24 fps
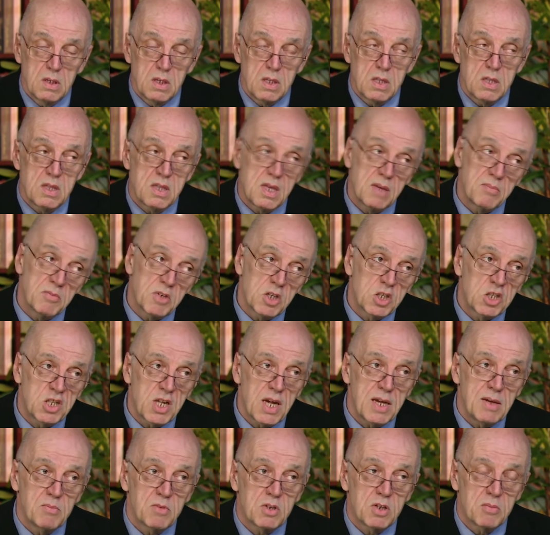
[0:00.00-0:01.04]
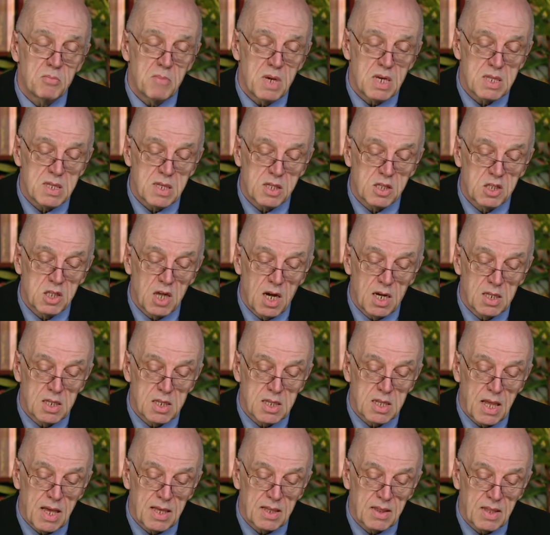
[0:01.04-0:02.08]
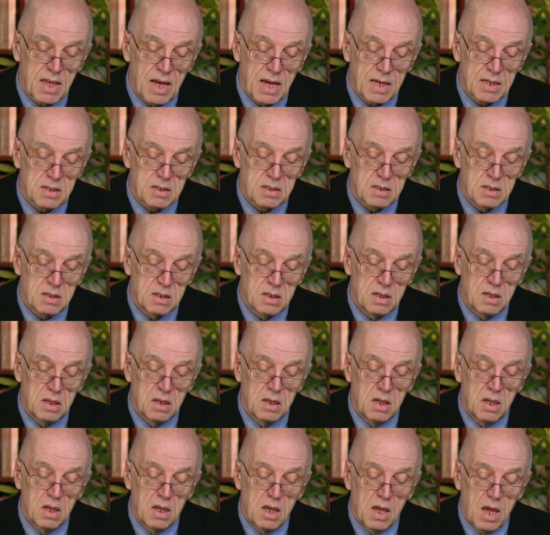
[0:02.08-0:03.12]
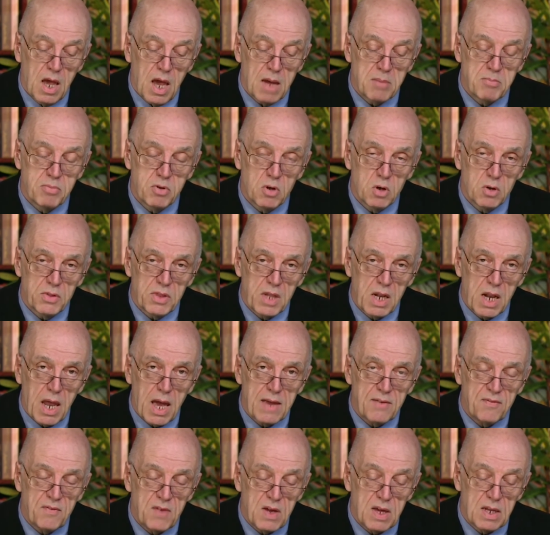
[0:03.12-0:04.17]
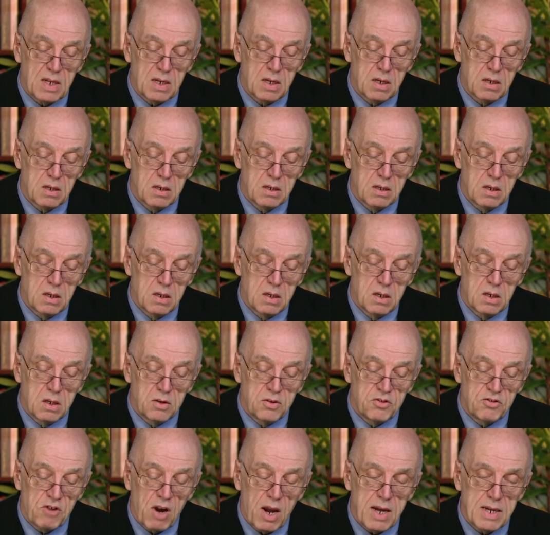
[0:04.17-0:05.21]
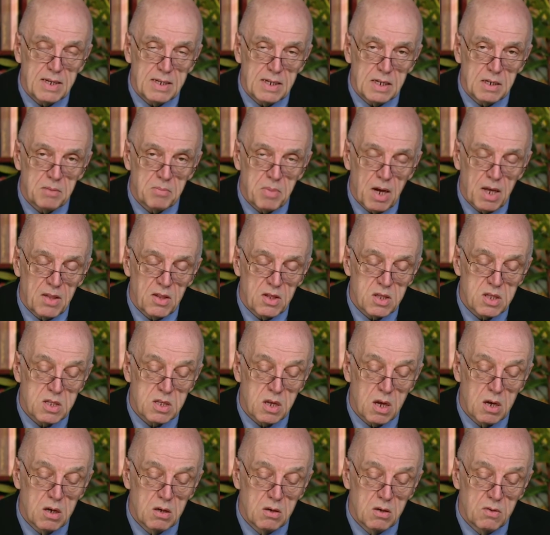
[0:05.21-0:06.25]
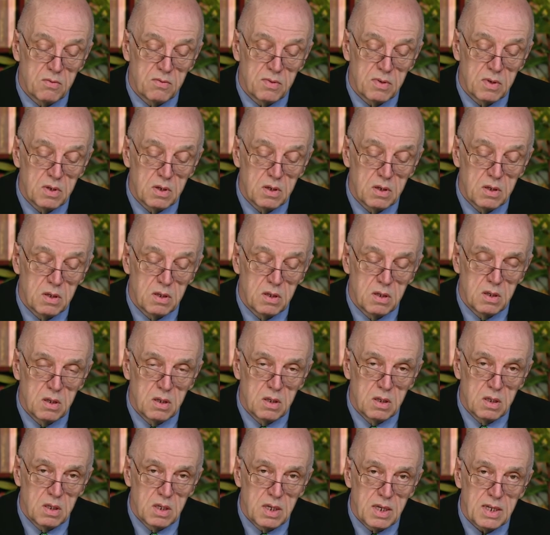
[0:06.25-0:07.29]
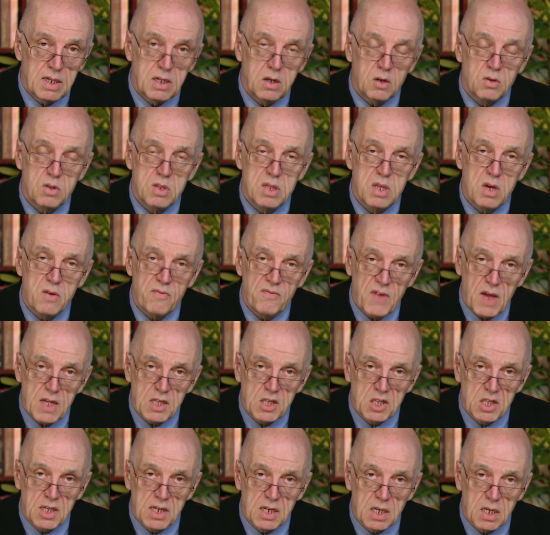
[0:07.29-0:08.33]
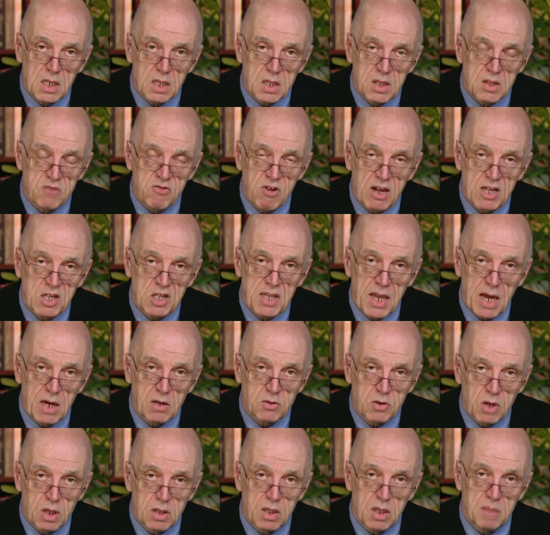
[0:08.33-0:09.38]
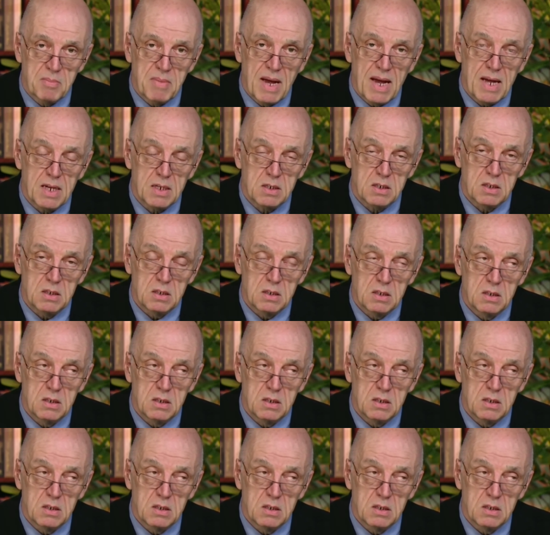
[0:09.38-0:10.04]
It seemed a shame to miss a chance like that. I brought the life in, dried it by the stove. It looked so fetching, stretched out on the mat.